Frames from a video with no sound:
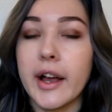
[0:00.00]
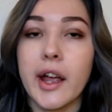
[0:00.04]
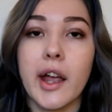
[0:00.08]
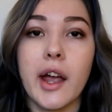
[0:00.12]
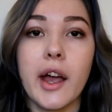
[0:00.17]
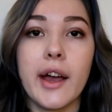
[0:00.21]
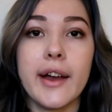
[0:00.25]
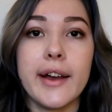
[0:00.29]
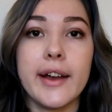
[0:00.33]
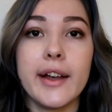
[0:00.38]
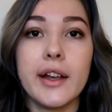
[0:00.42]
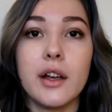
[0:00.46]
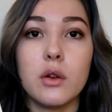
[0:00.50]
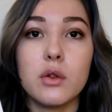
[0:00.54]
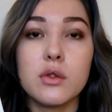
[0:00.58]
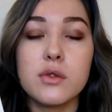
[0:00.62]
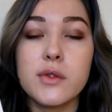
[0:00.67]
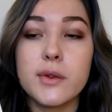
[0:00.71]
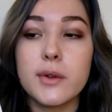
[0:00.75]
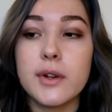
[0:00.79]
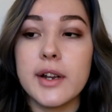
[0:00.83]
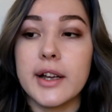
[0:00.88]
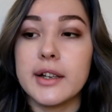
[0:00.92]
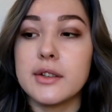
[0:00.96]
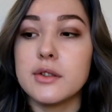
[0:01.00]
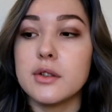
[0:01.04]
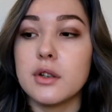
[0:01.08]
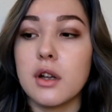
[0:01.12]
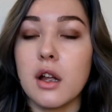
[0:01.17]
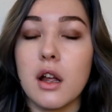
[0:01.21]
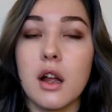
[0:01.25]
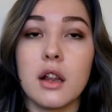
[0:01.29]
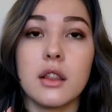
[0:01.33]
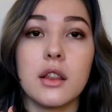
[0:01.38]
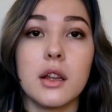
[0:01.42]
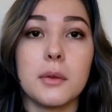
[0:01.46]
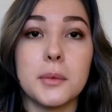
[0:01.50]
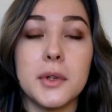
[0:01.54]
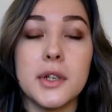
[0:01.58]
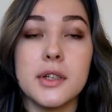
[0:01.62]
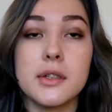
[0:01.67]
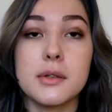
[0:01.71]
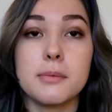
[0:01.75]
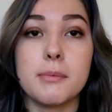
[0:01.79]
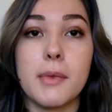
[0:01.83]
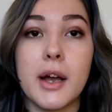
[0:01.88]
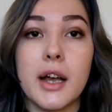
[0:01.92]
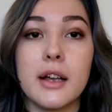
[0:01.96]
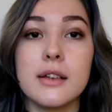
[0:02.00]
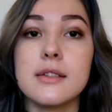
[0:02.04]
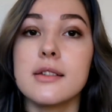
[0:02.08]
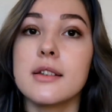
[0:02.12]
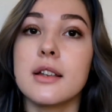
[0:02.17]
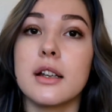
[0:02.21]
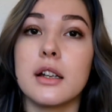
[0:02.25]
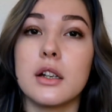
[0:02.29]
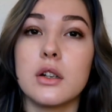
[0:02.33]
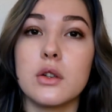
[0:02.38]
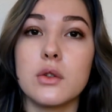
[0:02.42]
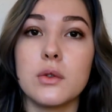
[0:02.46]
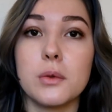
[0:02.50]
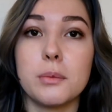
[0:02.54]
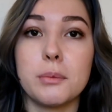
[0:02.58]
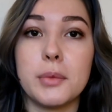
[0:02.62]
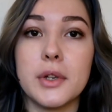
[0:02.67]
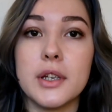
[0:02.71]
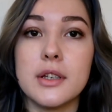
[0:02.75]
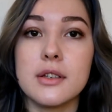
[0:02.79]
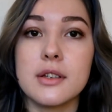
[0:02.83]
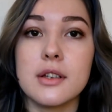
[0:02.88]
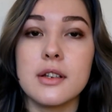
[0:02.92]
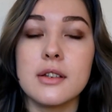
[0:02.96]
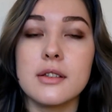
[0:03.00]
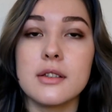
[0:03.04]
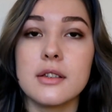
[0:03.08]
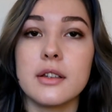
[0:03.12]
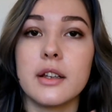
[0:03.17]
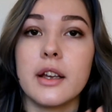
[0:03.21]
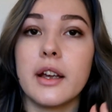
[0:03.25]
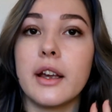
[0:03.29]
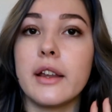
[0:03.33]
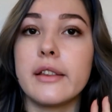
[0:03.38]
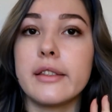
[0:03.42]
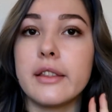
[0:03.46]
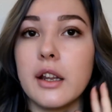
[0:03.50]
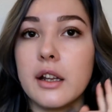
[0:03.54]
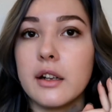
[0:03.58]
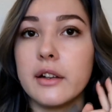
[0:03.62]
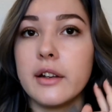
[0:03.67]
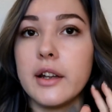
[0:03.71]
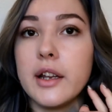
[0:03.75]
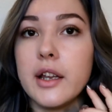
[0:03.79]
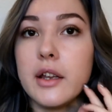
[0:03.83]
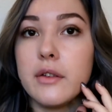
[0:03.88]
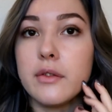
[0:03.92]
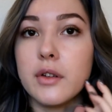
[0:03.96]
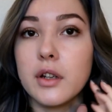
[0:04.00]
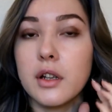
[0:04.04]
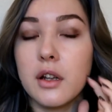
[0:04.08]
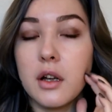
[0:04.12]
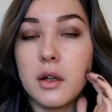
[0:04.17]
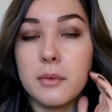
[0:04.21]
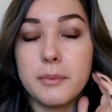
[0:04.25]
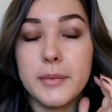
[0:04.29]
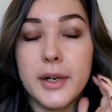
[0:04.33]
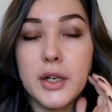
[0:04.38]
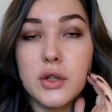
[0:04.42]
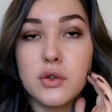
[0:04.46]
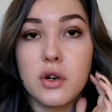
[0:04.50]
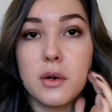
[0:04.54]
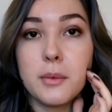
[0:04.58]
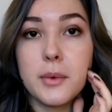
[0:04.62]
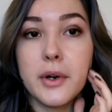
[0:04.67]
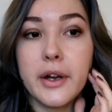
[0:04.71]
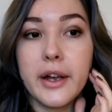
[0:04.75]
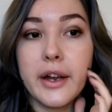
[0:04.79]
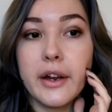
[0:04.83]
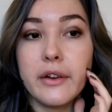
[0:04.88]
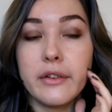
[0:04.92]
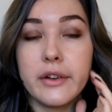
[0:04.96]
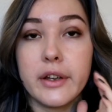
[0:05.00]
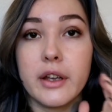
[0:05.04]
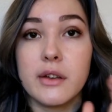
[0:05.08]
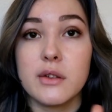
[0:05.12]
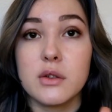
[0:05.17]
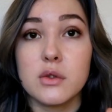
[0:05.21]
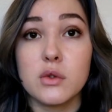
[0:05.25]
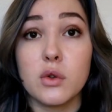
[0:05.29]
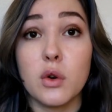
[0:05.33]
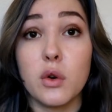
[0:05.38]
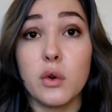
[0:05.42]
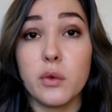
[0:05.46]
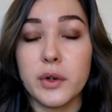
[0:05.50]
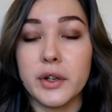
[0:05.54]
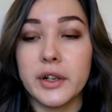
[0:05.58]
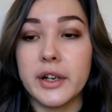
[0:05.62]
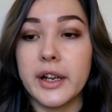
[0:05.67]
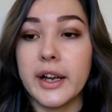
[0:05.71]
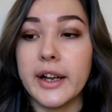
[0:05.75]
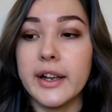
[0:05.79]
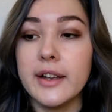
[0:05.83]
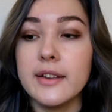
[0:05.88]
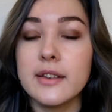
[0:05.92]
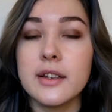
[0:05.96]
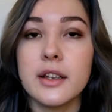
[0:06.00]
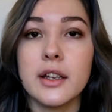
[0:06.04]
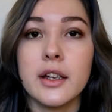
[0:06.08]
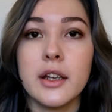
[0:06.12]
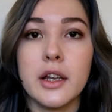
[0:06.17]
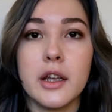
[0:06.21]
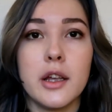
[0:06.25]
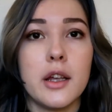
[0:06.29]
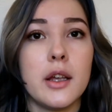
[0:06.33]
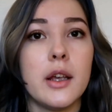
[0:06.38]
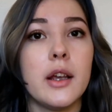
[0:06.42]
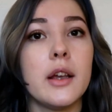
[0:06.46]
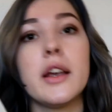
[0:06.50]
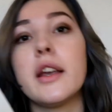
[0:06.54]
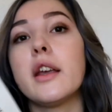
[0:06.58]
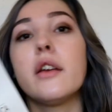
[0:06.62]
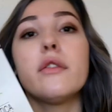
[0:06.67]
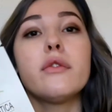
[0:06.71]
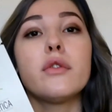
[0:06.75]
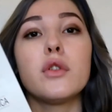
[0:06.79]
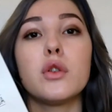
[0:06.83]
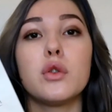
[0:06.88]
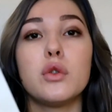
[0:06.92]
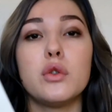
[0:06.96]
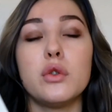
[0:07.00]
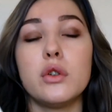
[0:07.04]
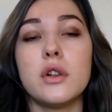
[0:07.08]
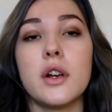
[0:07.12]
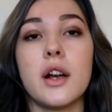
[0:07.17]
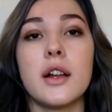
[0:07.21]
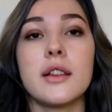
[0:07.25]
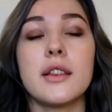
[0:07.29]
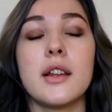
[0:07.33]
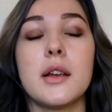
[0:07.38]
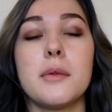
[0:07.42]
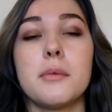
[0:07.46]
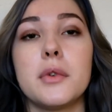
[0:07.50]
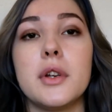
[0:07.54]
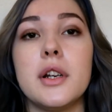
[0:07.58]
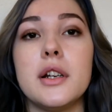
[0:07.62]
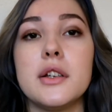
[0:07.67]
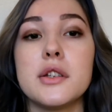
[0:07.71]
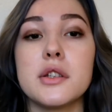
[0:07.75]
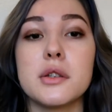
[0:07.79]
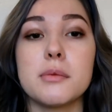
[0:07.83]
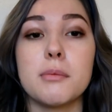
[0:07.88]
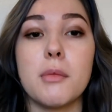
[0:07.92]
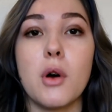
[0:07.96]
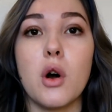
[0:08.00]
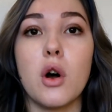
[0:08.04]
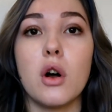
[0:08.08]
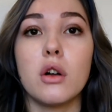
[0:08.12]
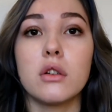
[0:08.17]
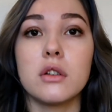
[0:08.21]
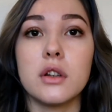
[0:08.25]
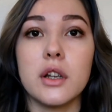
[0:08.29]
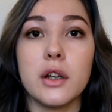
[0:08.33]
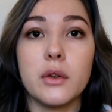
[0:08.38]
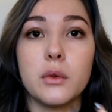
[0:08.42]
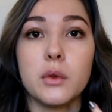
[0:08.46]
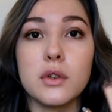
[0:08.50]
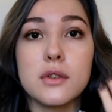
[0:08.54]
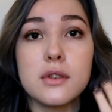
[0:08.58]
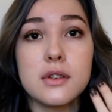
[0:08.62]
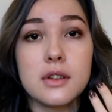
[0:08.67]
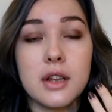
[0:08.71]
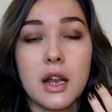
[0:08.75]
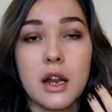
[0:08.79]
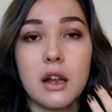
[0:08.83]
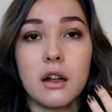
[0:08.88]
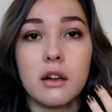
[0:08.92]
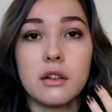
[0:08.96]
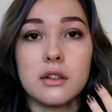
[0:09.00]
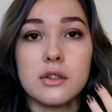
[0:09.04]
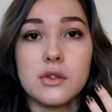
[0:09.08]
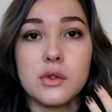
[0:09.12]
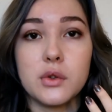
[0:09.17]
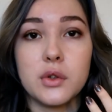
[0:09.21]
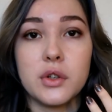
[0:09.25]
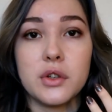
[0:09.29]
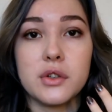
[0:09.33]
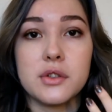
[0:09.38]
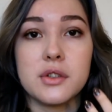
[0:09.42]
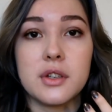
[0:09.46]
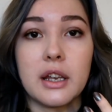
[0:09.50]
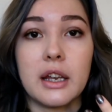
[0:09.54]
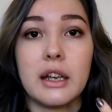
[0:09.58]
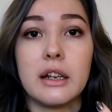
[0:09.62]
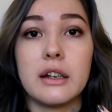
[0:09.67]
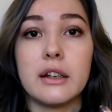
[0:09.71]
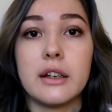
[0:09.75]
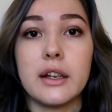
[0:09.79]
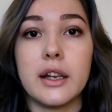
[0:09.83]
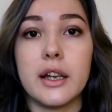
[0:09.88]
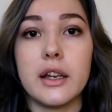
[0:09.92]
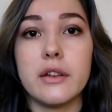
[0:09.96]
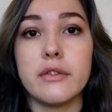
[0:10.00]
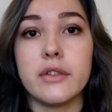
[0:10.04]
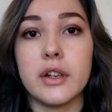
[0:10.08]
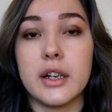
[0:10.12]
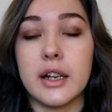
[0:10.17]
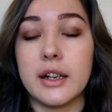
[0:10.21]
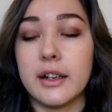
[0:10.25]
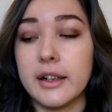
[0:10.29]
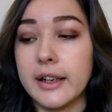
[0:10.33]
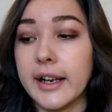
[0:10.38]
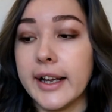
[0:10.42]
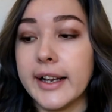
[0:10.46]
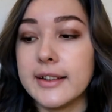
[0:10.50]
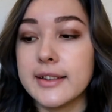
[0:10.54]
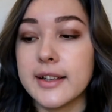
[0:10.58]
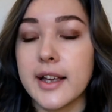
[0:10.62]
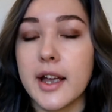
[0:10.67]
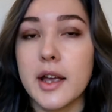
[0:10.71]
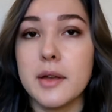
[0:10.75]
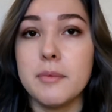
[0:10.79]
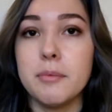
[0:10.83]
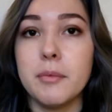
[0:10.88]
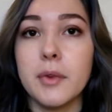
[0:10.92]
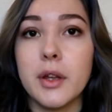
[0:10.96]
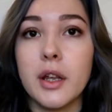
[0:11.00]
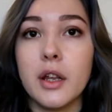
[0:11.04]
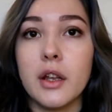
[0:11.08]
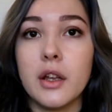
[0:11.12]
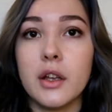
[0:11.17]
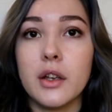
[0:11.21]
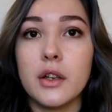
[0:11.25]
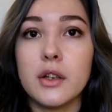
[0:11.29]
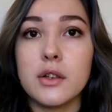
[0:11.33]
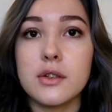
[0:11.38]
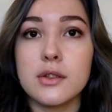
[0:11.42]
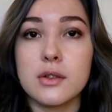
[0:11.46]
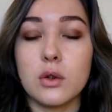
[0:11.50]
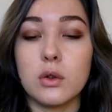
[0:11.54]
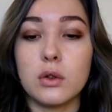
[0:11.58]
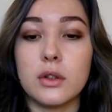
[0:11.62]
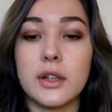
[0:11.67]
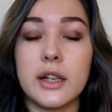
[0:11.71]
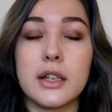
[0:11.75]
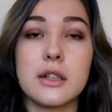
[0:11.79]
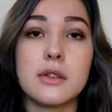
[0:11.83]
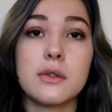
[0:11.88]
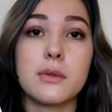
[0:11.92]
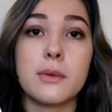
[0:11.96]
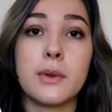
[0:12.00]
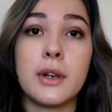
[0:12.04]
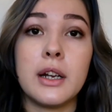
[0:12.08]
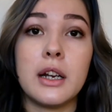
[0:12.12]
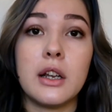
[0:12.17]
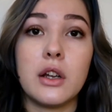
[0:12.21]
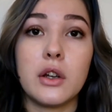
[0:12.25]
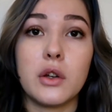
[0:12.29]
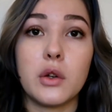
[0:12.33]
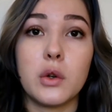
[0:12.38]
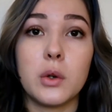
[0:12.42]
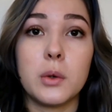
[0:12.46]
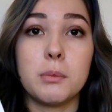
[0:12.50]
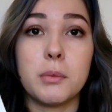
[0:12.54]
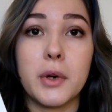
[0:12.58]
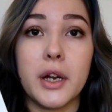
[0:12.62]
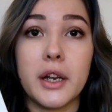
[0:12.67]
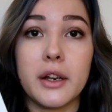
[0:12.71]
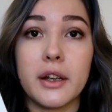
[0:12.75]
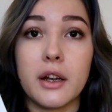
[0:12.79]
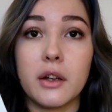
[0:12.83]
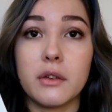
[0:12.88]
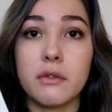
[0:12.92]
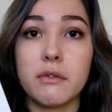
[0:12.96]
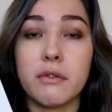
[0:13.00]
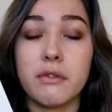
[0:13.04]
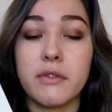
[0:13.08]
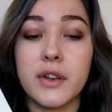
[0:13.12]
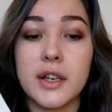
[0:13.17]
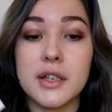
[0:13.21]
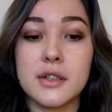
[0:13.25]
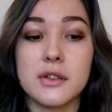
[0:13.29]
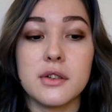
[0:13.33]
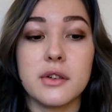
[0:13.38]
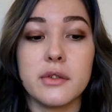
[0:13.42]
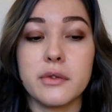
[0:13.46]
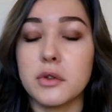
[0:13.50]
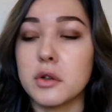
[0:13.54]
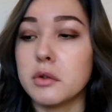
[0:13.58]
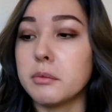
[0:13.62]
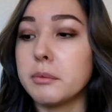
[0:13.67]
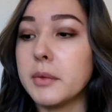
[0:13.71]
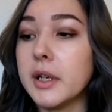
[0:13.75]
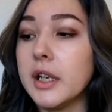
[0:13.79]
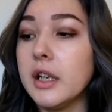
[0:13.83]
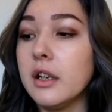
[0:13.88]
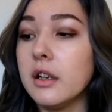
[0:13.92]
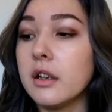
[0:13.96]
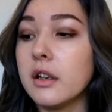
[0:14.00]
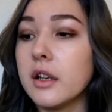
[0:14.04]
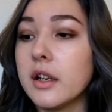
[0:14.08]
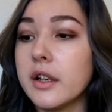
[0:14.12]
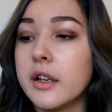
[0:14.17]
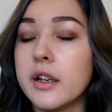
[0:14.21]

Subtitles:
I also like to cut up this mask into pieces and then leave it on my trouble areas overnight. If you do cut them really small, they will stay onto your skin even at nighttime. So that's really a good breakout fixer for me.